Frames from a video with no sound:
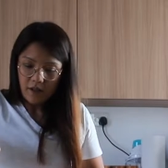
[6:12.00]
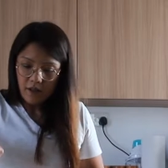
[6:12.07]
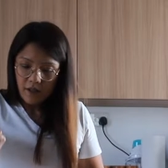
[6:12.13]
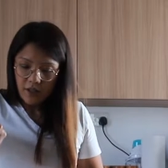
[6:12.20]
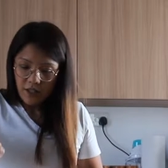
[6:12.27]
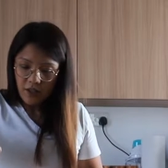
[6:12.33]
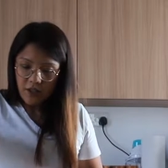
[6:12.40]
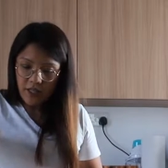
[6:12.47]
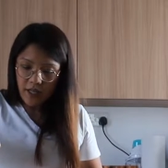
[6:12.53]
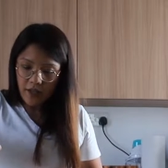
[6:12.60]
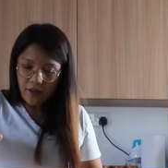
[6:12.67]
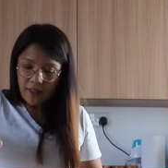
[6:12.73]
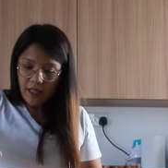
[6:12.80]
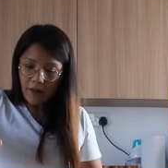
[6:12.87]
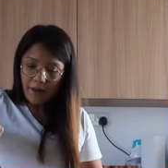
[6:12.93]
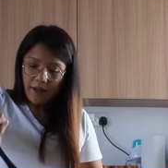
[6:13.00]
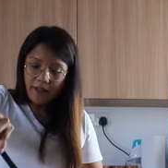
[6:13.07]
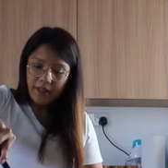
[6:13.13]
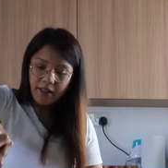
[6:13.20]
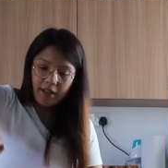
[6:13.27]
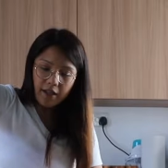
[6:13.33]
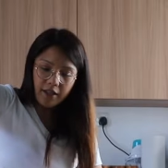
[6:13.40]
So take your time at this
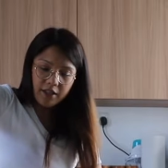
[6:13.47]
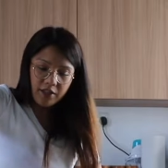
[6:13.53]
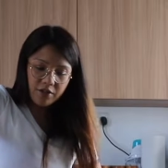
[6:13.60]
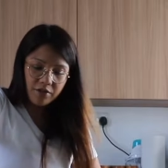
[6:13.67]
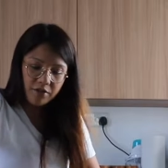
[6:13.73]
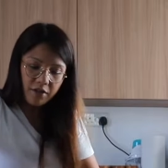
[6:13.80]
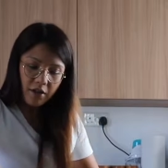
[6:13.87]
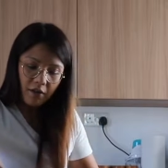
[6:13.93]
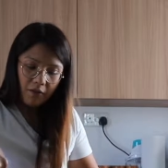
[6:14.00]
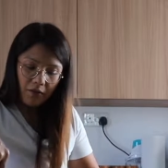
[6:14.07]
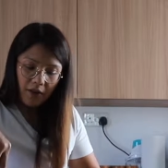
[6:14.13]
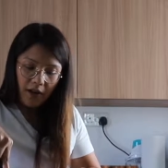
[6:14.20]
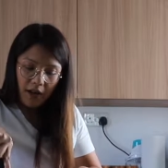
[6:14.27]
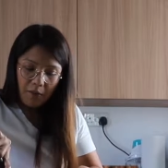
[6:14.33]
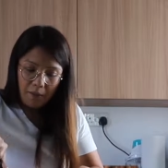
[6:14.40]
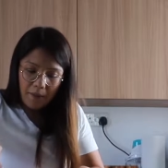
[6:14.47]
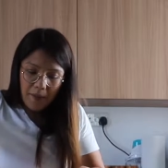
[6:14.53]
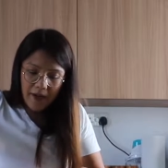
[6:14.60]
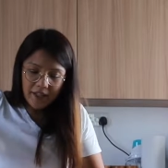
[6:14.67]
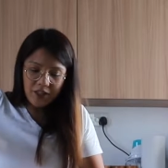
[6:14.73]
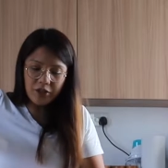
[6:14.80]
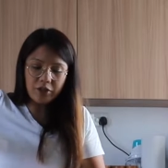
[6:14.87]
stage to sort of make
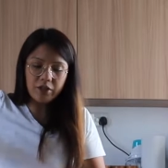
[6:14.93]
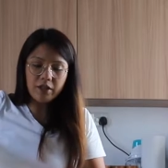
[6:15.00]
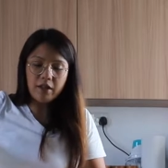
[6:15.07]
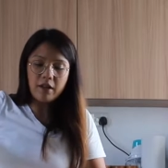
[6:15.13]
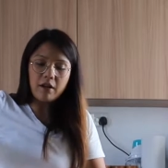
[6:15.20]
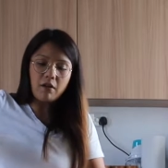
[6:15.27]
sure that